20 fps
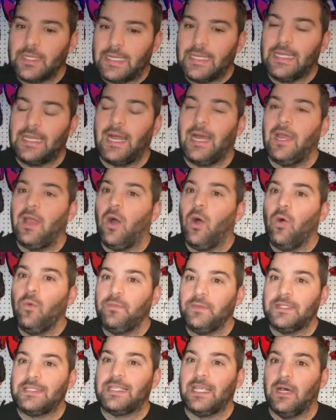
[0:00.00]
I hope
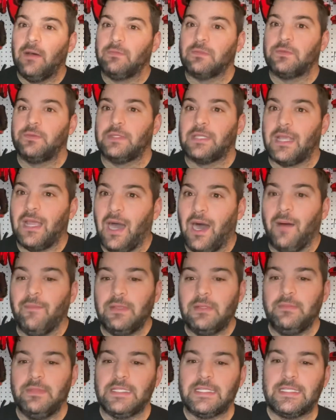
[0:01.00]
this helps with
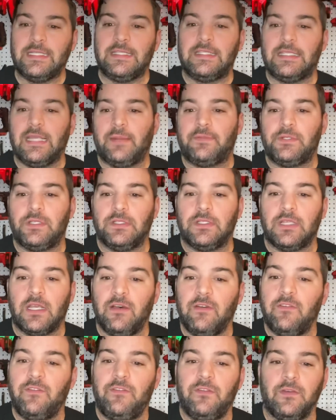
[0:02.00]
common misconceptions
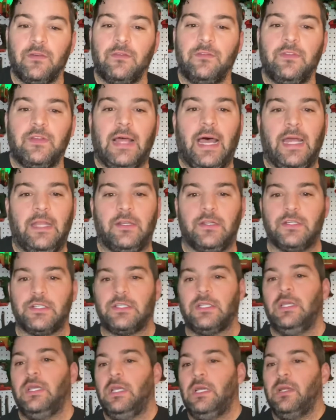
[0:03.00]
of field
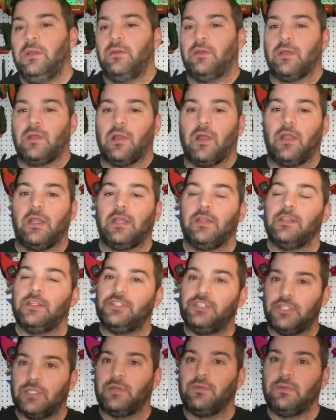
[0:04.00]
flatteners regarding the
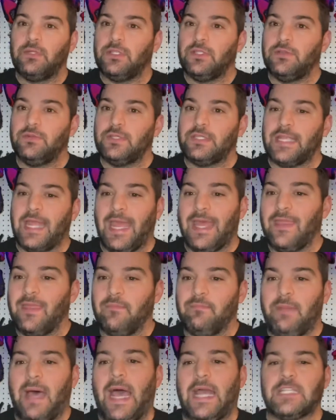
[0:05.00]
general use and the
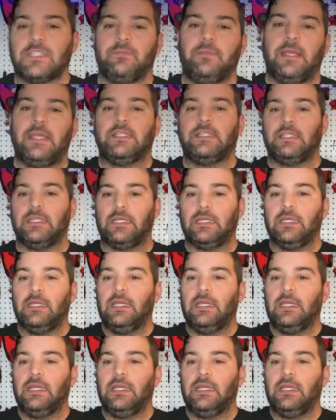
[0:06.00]
backspacing.